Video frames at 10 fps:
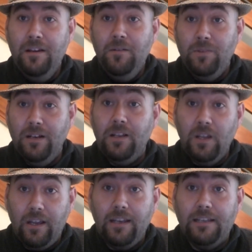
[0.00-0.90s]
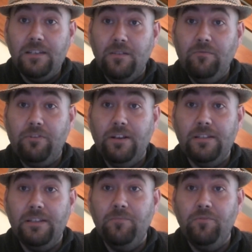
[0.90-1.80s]
But luckily some
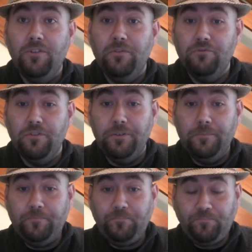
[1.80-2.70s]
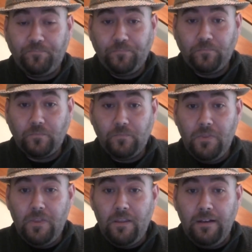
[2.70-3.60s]
friends did prove true.
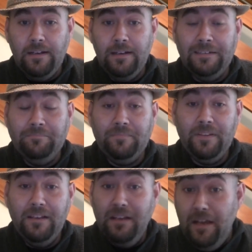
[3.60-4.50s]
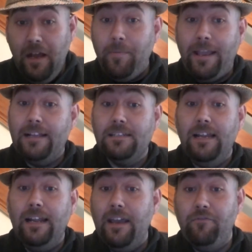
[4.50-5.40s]
I began
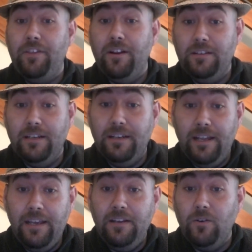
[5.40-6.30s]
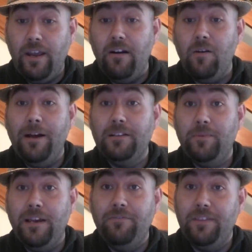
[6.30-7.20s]
selling everything I didn't need or care about to
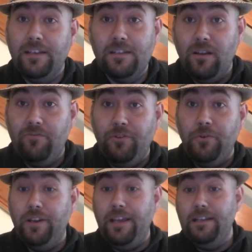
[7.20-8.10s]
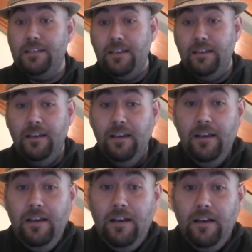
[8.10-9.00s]
pay for things like food and heating,
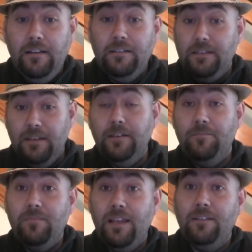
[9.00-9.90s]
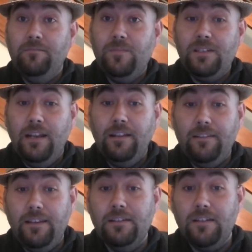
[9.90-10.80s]
and then selling
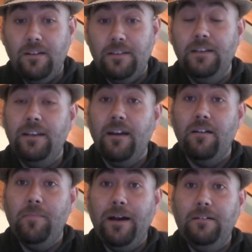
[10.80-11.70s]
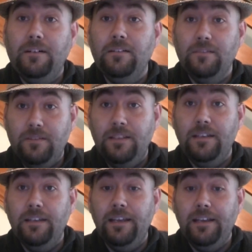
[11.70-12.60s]
things that I did care about and
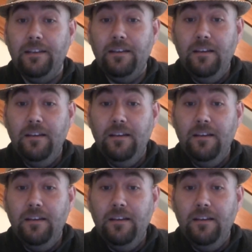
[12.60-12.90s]
did need.